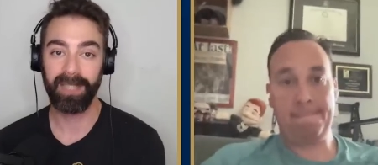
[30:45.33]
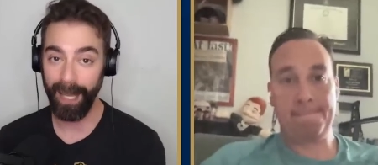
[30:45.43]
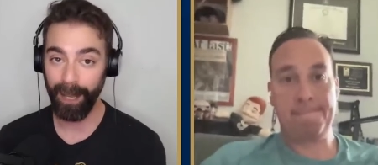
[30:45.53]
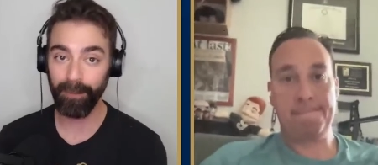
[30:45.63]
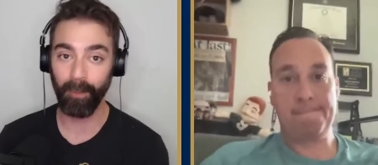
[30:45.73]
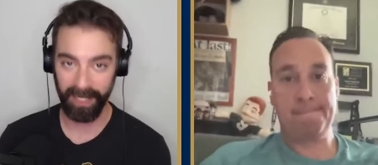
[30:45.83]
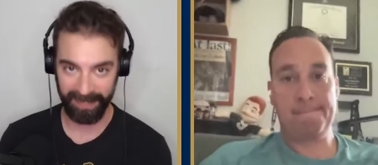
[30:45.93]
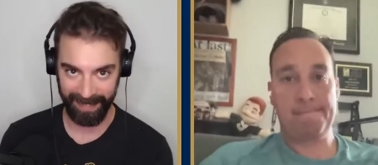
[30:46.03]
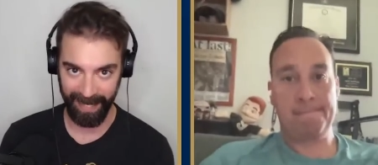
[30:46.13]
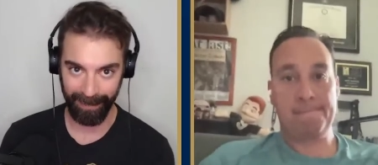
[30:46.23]
Speaker 1: zion
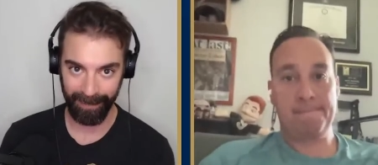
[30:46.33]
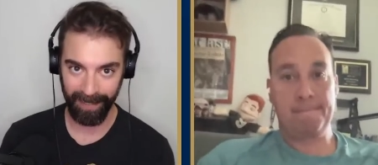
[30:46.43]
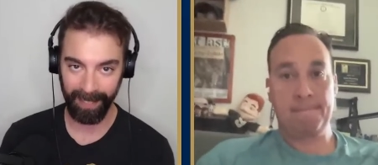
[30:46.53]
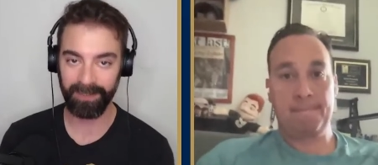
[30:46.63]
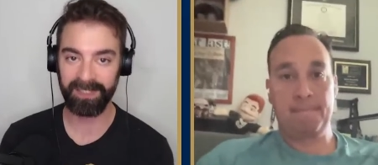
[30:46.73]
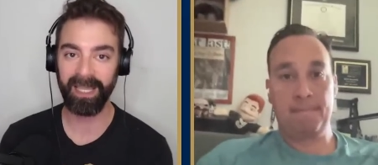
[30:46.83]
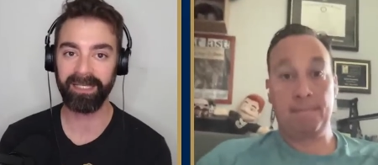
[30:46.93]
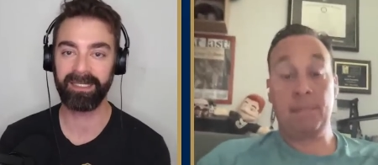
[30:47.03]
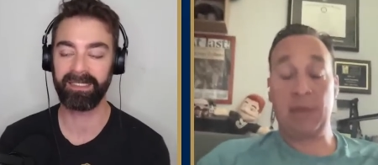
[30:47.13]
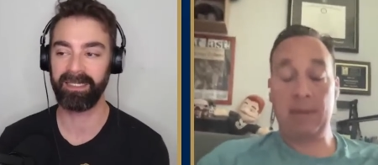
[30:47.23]
was there it was
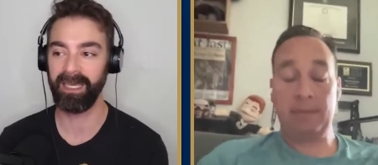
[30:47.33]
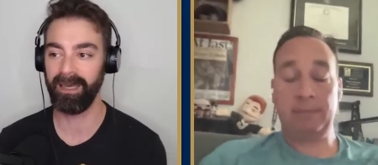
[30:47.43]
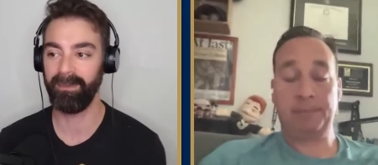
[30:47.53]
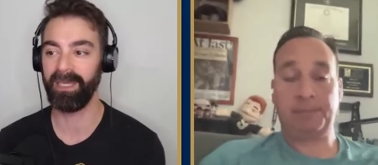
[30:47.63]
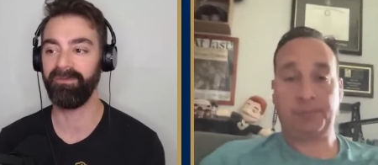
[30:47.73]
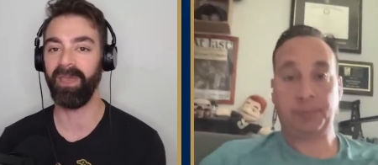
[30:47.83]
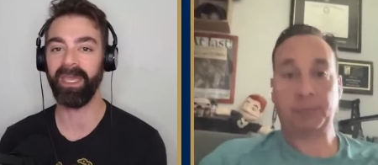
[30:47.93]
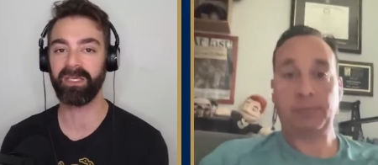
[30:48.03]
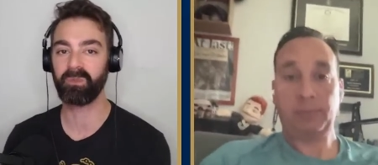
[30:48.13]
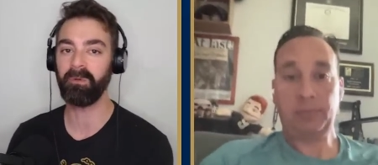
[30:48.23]
nice yeah. to see him in
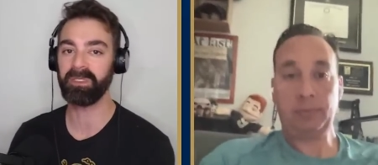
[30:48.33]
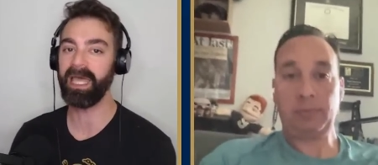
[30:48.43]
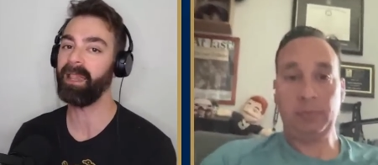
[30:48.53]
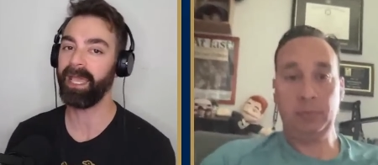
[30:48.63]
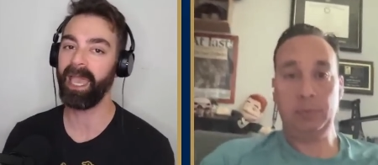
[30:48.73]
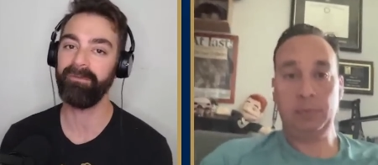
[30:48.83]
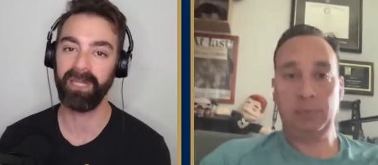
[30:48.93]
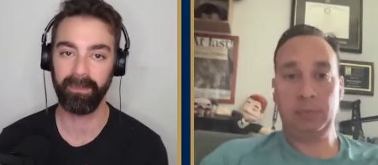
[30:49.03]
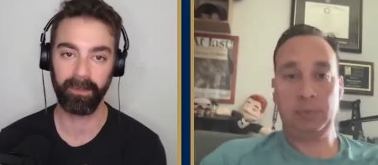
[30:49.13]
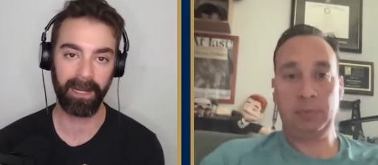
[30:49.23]
vegas what was that like
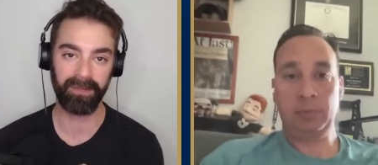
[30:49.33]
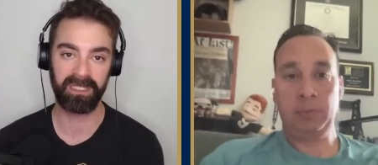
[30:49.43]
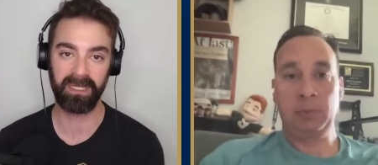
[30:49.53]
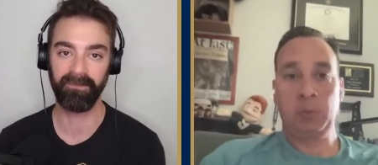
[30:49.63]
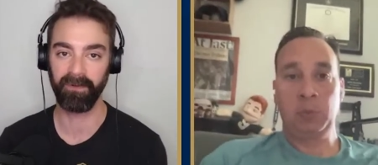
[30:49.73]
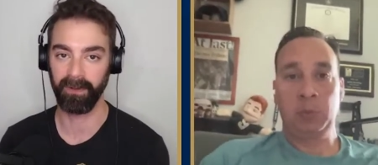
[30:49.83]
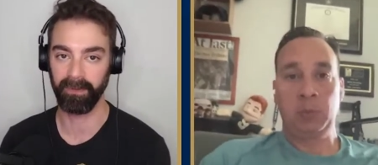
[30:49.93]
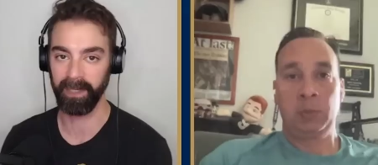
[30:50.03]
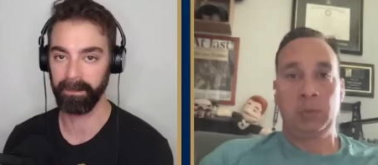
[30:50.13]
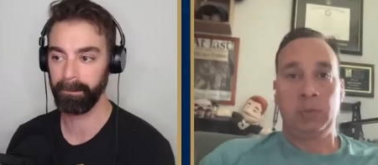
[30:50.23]
having him around the team for a
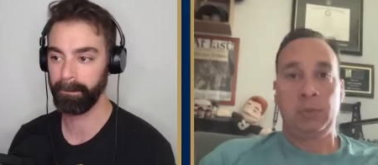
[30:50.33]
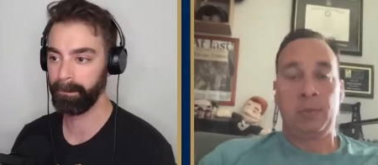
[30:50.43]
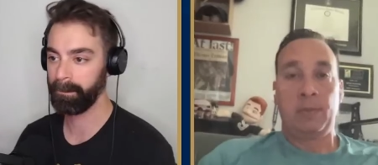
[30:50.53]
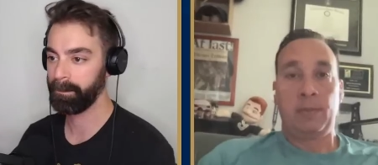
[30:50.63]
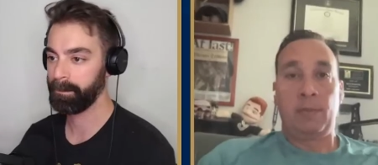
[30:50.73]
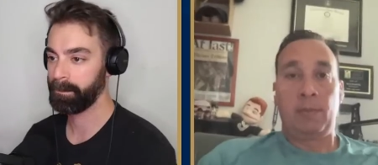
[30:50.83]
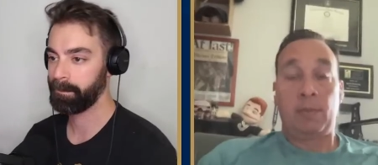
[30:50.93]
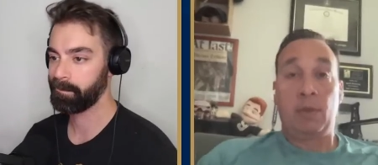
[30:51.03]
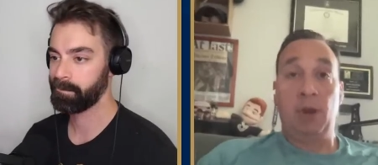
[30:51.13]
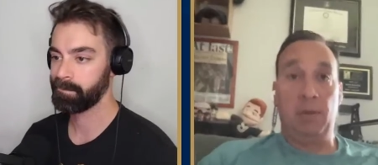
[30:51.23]
little bit
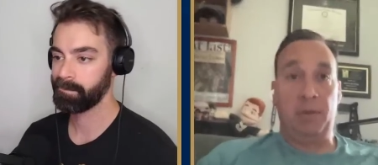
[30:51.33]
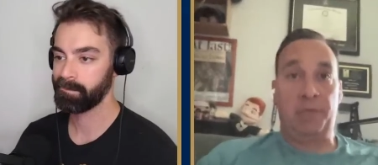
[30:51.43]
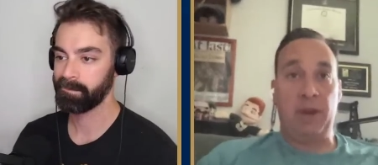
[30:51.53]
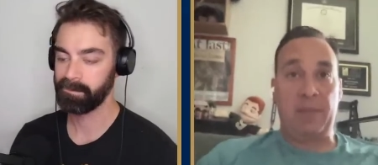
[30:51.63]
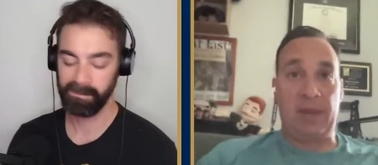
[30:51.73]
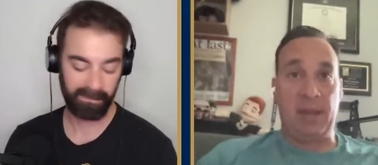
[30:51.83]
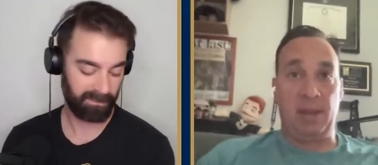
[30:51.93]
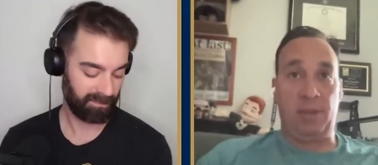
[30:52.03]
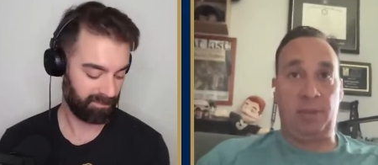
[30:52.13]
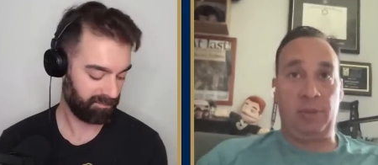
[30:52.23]
Speaker 2: well, it was funny
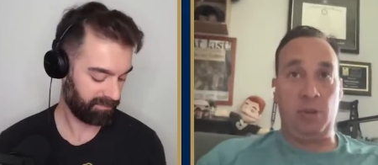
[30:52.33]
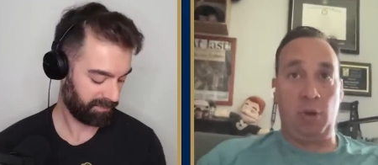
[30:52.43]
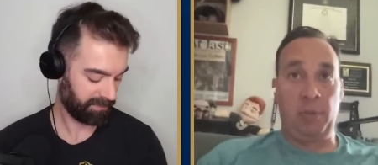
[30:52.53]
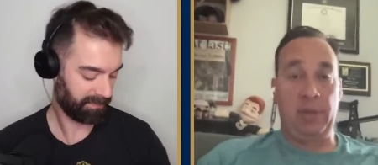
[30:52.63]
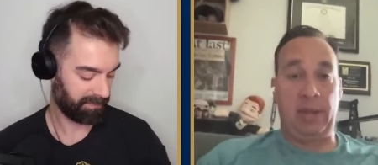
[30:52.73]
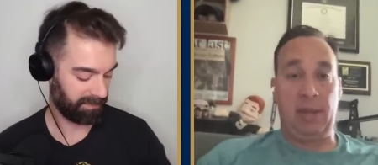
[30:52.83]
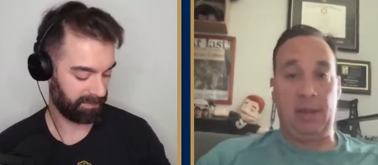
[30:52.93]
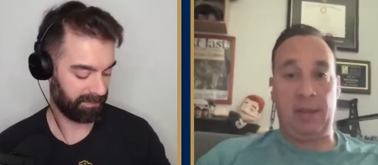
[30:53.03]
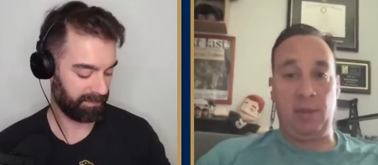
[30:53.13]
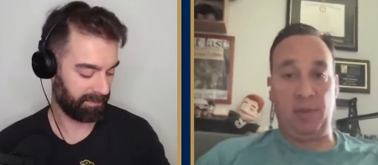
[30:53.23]
because normally
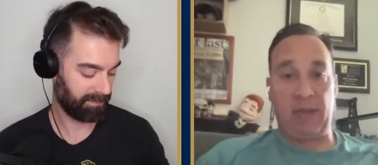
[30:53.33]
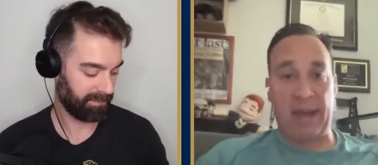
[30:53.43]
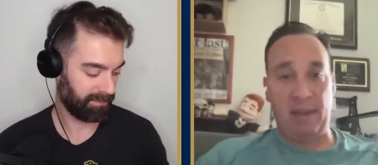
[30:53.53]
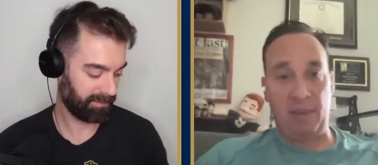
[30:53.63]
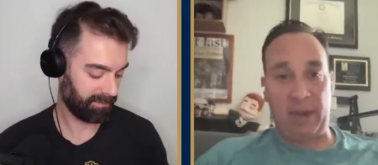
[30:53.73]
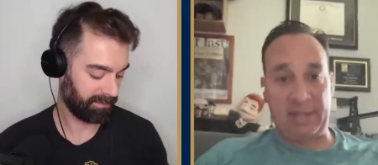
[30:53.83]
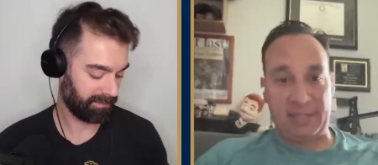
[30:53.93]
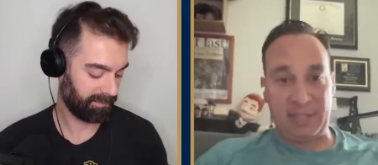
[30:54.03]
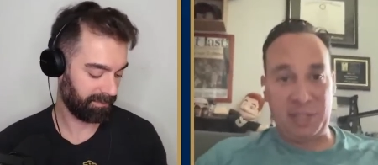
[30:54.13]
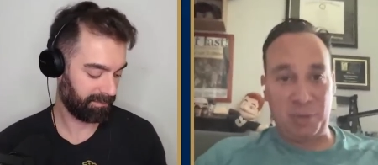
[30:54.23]
he would have got everybody's
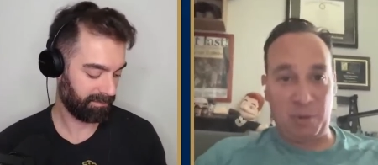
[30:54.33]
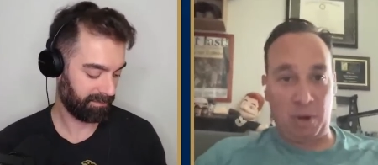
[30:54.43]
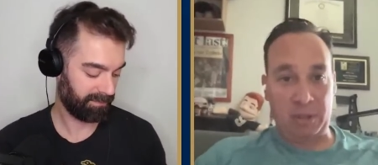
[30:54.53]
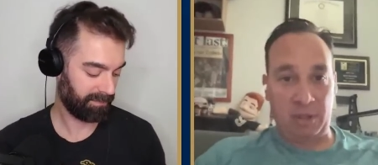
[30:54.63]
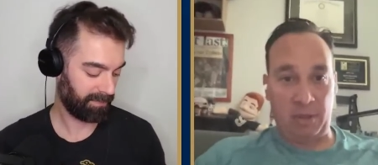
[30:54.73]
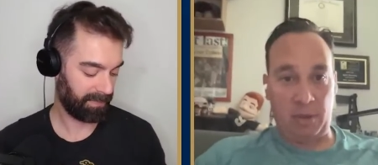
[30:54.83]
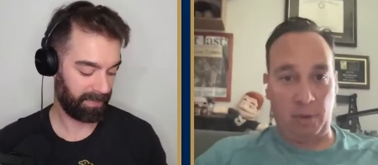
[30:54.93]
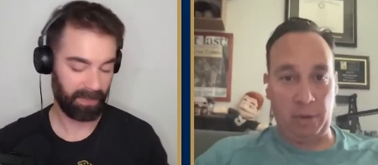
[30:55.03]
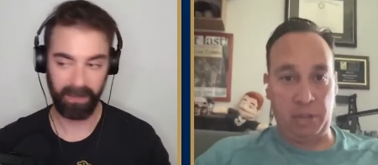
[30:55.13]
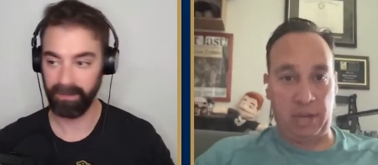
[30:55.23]
attention when he walked on the
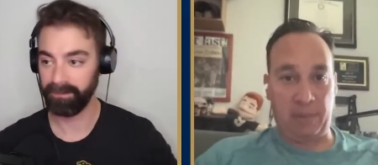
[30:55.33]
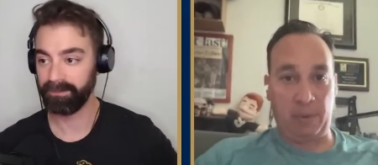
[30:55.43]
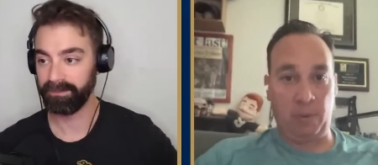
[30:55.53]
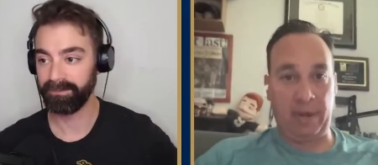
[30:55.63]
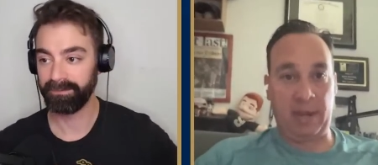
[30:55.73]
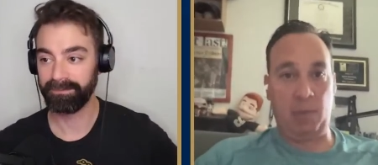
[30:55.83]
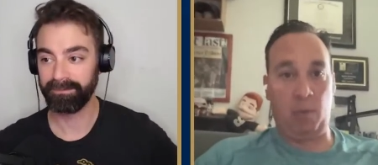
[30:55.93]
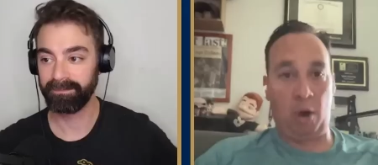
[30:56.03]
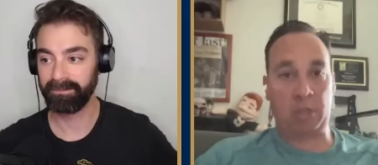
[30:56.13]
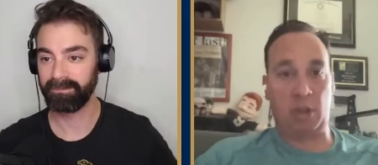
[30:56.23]
court, Jake. But when he
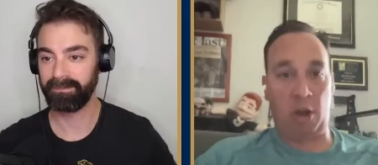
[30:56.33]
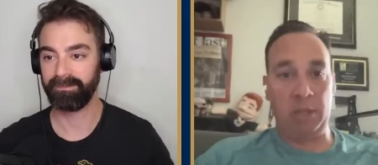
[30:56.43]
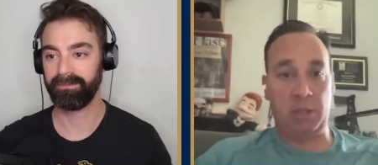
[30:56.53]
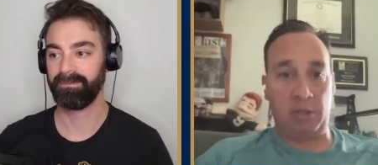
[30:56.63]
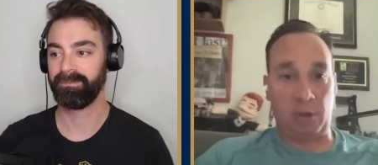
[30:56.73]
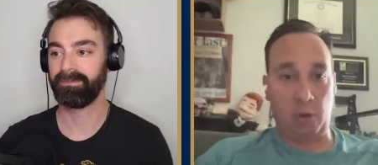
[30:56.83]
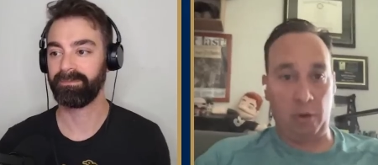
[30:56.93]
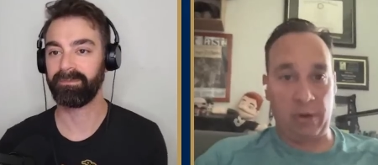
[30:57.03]
walked onto the court